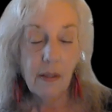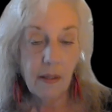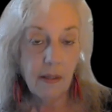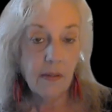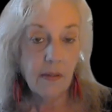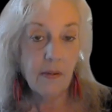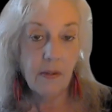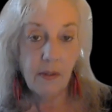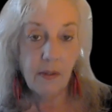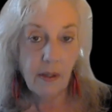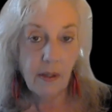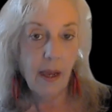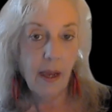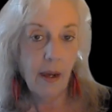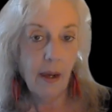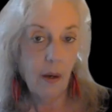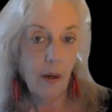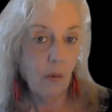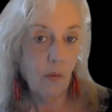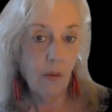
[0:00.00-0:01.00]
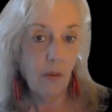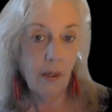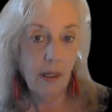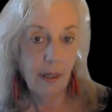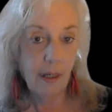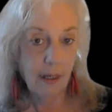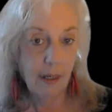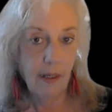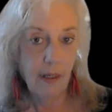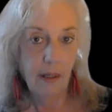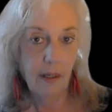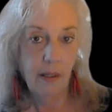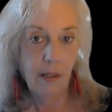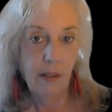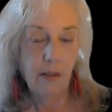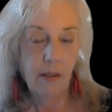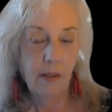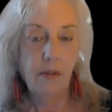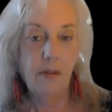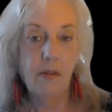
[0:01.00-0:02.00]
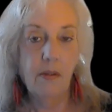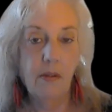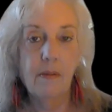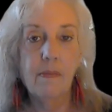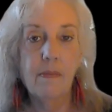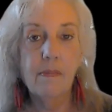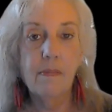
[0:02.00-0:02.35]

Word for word: This is how it is.